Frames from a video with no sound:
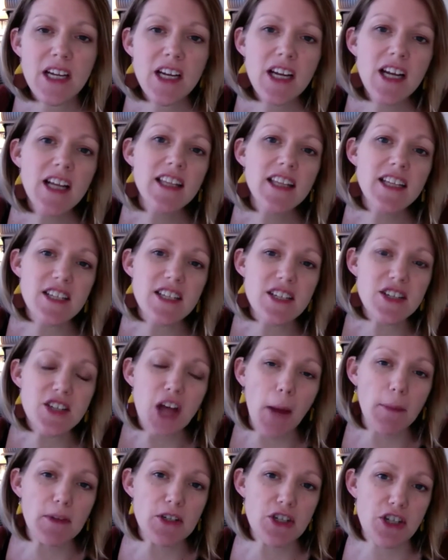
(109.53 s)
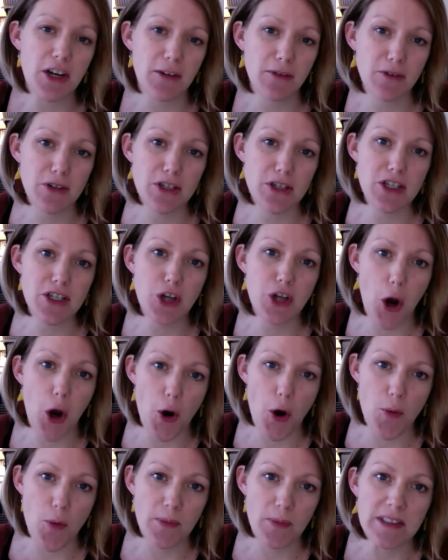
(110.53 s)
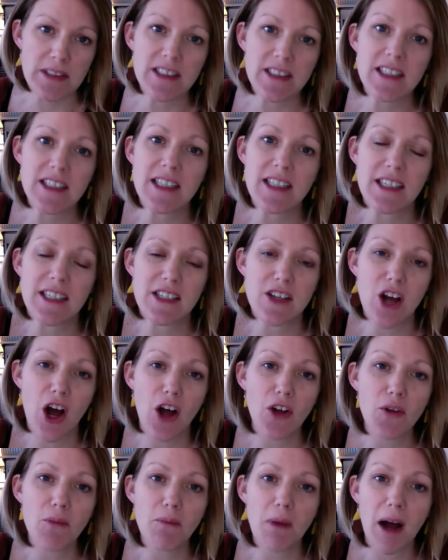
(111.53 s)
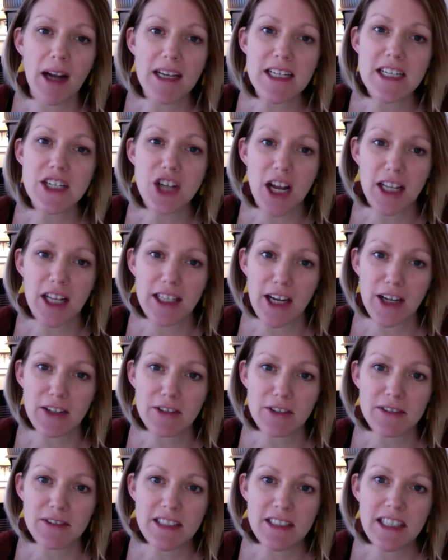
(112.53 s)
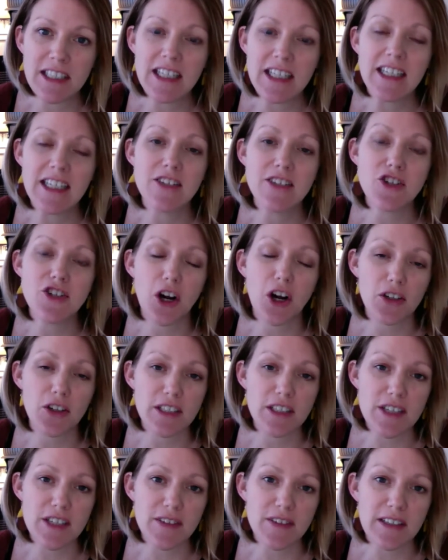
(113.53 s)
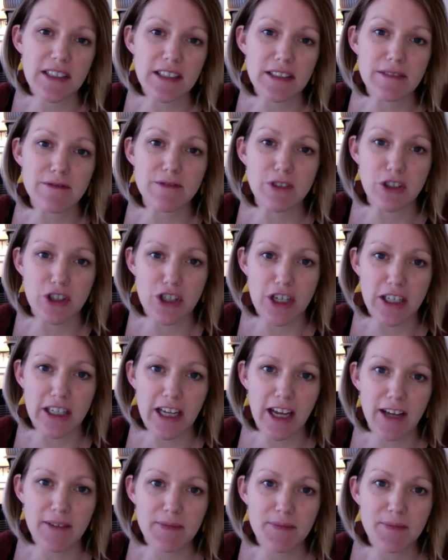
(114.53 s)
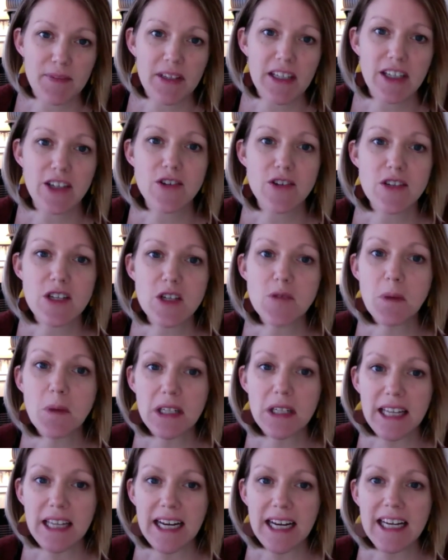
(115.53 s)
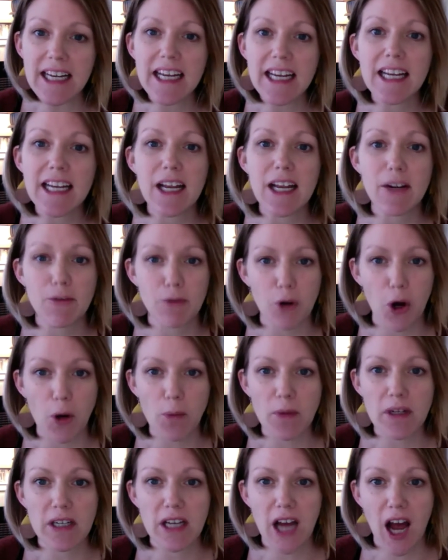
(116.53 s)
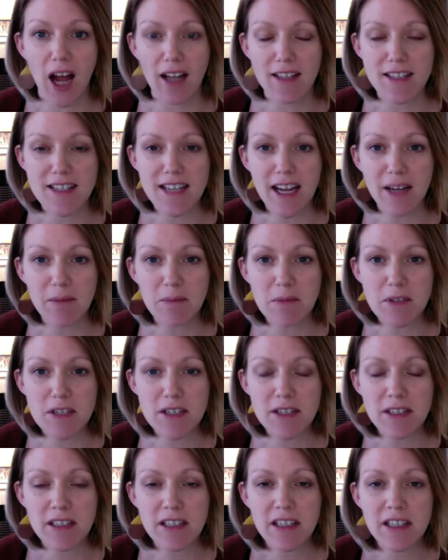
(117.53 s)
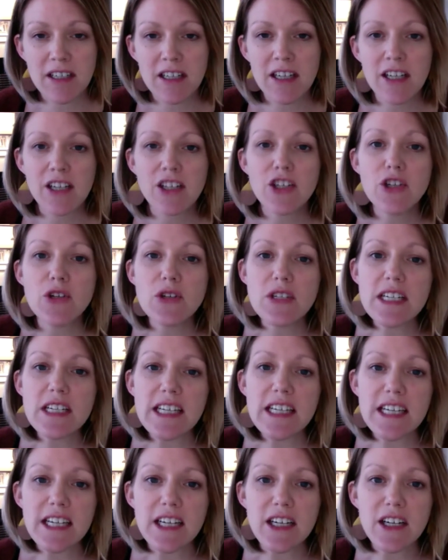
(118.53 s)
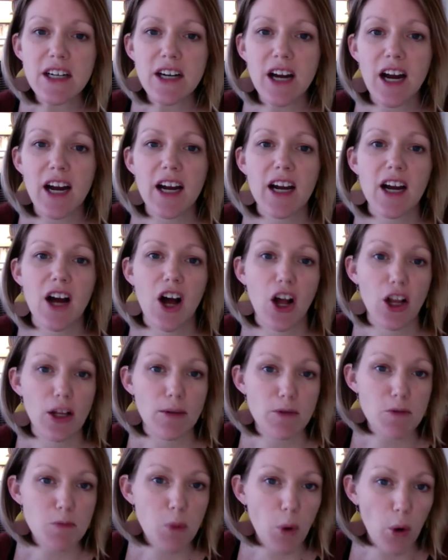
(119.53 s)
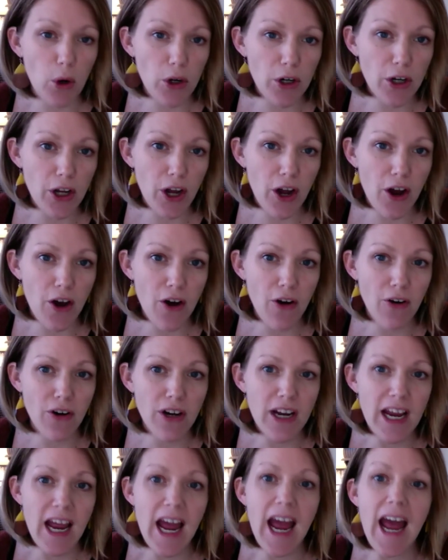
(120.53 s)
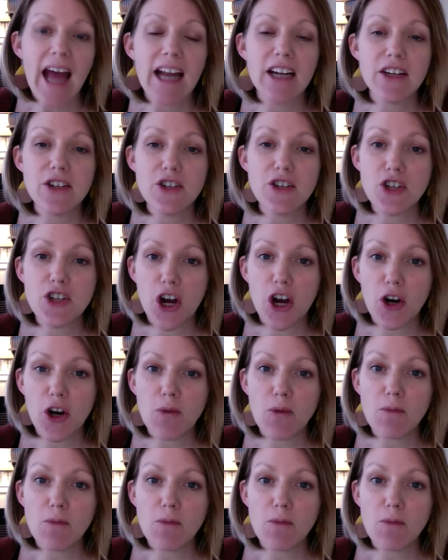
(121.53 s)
This is Thomas Jefferson's home. It's called Monticello in Charlottesville, Virginia. It uses Palladian and Roman concepts. You see here a columned portico and a domed